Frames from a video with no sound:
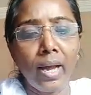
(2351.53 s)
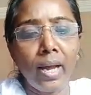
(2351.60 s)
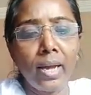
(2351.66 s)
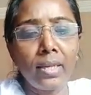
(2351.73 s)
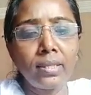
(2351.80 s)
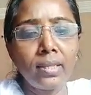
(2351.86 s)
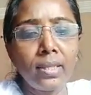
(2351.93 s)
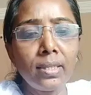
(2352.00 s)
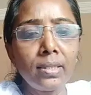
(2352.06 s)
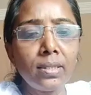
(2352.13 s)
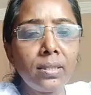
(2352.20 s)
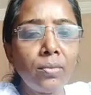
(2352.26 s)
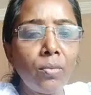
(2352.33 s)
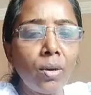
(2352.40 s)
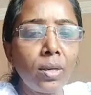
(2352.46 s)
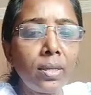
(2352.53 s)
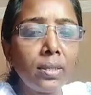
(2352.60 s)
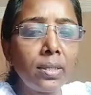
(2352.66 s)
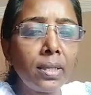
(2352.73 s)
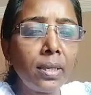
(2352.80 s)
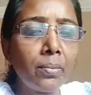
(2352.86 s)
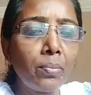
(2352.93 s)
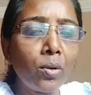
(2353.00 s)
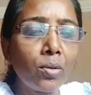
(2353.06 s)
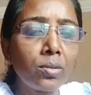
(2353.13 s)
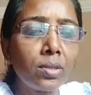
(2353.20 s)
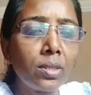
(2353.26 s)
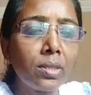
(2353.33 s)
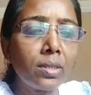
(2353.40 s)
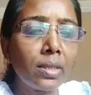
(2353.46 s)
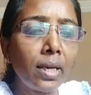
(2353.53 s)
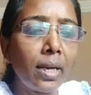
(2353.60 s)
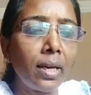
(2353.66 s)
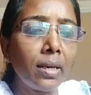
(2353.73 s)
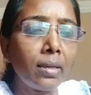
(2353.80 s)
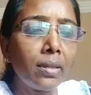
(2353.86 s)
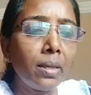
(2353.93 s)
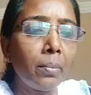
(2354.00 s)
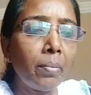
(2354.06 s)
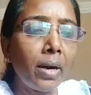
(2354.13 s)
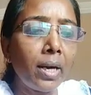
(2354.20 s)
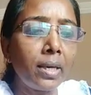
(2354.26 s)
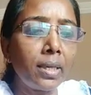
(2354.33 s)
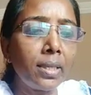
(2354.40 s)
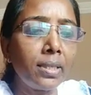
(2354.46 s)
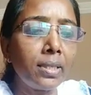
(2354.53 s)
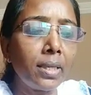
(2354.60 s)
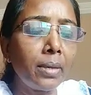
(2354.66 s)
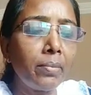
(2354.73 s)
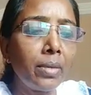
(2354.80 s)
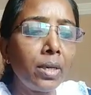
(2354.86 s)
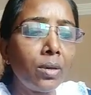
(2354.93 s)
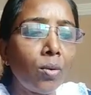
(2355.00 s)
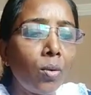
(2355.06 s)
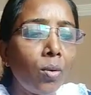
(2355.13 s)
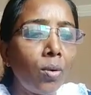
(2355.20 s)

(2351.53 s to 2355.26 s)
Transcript: As it is a voluntary process and the parties remain